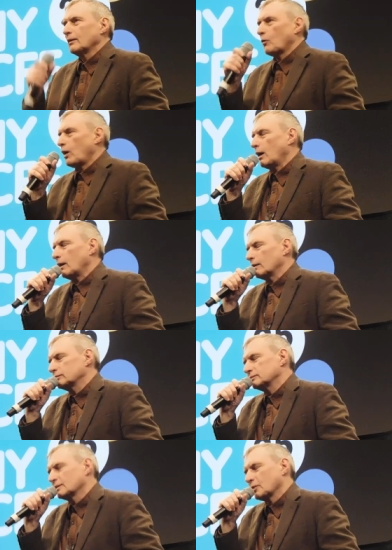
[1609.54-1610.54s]
Wow,
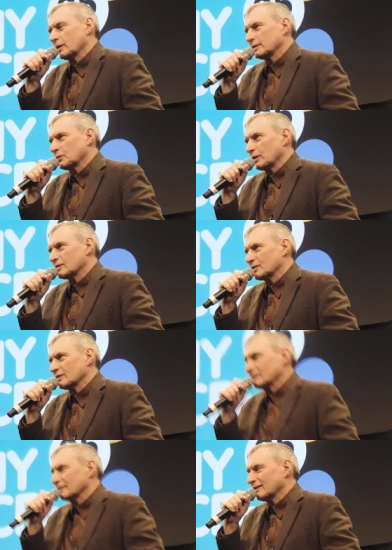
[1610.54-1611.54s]
great
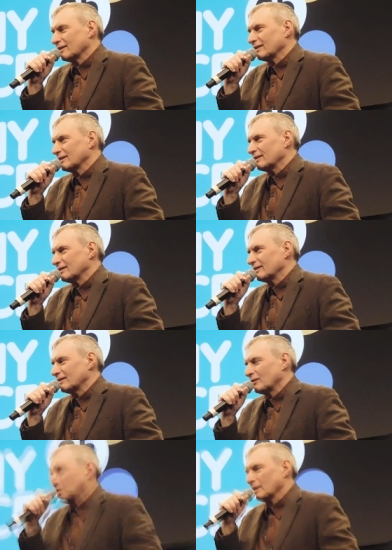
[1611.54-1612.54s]
question.
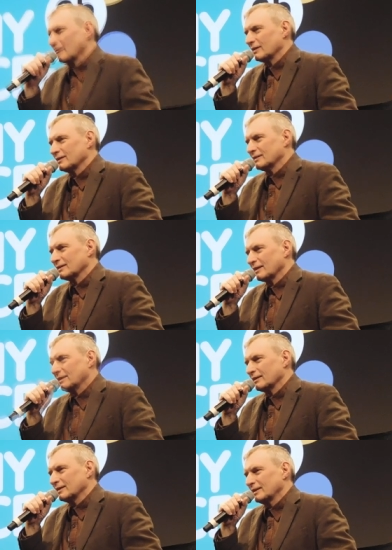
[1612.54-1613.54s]
Uh, it's,
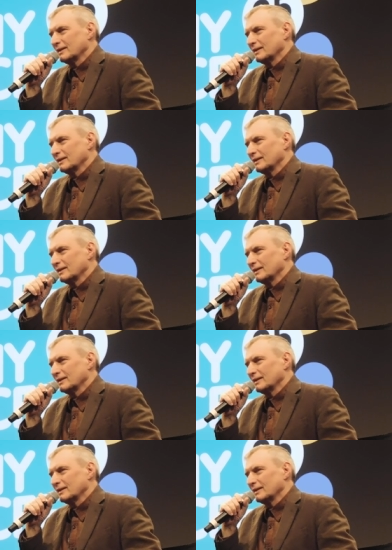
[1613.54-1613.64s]
uh,